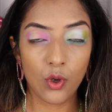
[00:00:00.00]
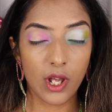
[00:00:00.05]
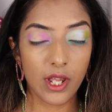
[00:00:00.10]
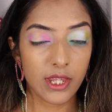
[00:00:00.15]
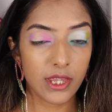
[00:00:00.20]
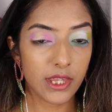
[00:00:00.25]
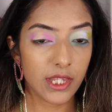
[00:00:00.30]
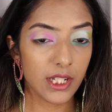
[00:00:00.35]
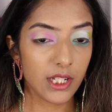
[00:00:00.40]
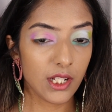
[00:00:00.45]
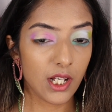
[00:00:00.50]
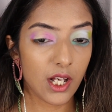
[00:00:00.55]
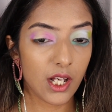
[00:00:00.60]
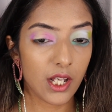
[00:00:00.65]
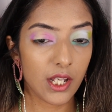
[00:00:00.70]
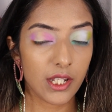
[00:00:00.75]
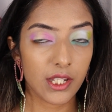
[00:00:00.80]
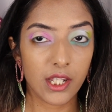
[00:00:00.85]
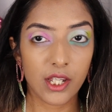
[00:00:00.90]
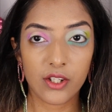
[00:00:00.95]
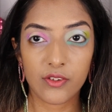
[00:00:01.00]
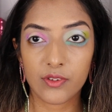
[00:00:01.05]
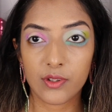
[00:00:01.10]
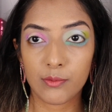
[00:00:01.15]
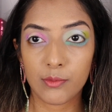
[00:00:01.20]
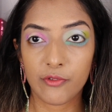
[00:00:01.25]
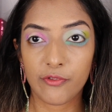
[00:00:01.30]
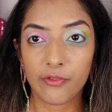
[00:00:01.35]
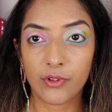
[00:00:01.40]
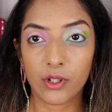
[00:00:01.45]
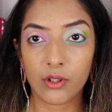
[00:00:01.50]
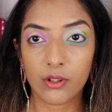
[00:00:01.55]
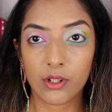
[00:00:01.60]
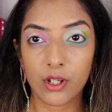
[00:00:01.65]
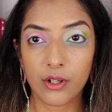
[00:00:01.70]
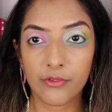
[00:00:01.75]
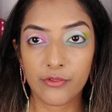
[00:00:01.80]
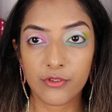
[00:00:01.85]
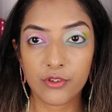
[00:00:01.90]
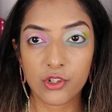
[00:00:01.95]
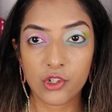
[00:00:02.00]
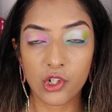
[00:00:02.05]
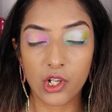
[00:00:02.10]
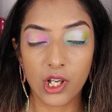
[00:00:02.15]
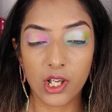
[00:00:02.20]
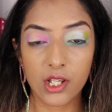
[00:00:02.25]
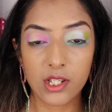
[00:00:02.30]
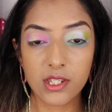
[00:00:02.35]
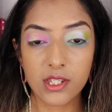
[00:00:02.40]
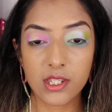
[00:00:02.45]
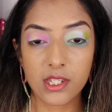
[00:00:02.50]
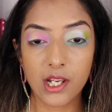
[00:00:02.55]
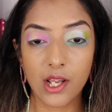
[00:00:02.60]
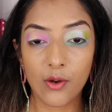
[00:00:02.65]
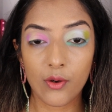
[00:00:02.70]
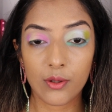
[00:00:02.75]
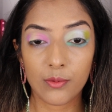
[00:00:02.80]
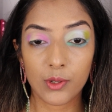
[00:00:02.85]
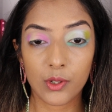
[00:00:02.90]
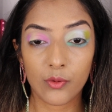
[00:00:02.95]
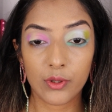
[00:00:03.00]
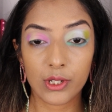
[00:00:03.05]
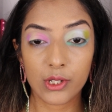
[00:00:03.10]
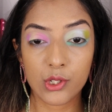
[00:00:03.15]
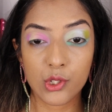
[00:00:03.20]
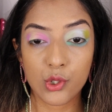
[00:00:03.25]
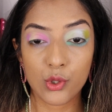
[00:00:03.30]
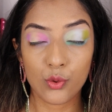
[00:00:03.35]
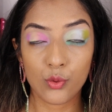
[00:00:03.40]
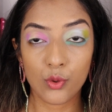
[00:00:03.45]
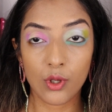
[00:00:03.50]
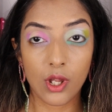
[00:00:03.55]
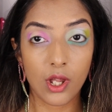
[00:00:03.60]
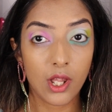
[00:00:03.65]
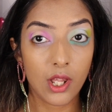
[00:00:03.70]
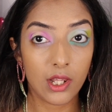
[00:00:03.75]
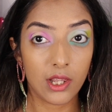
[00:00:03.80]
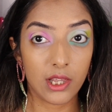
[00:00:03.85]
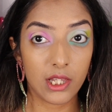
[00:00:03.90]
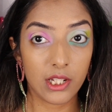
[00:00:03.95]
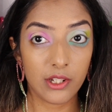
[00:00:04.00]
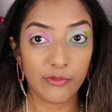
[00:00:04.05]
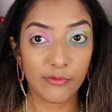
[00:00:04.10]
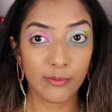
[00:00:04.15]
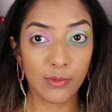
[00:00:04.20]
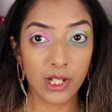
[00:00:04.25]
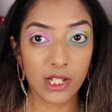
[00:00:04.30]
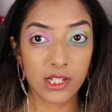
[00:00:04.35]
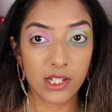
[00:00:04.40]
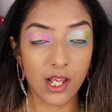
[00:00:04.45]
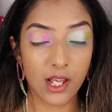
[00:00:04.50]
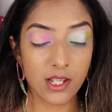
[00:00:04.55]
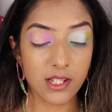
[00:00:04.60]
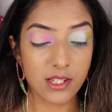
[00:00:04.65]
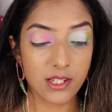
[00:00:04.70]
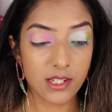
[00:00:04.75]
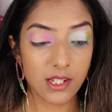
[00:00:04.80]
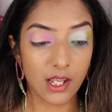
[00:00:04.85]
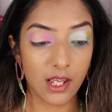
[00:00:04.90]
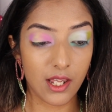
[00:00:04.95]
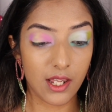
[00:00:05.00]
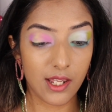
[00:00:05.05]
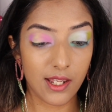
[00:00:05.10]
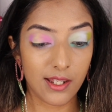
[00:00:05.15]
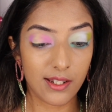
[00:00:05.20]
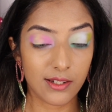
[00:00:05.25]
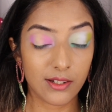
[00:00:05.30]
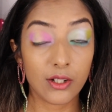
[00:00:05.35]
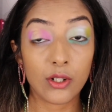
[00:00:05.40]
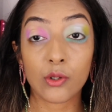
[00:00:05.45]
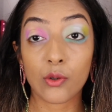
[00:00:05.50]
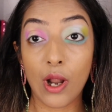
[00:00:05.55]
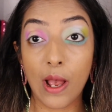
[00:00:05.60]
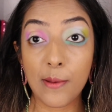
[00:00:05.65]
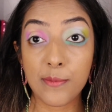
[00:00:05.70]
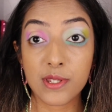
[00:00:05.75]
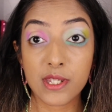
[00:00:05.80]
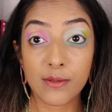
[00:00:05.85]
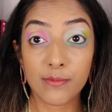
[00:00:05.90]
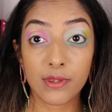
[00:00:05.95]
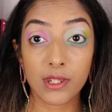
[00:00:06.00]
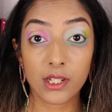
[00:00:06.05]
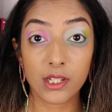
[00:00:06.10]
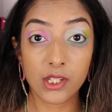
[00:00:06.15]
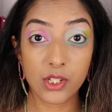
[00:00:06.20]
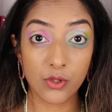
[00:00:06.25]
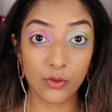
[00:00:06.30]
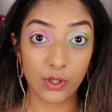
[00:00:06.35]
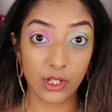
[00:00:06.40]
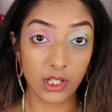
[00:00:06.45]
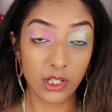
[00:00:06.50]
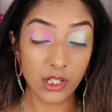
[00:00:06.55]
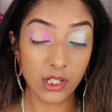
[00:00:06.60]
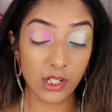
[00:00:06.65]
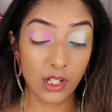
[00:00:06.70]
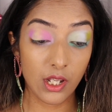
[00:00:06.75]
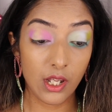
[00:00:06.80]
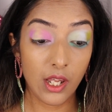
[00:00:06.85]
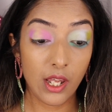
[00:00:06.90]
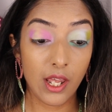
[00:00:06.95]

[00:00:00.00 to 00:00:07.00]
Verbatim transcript: I think I gave them a fair enough chance. Now I'm going to uh, leave my desk and grab something to eat.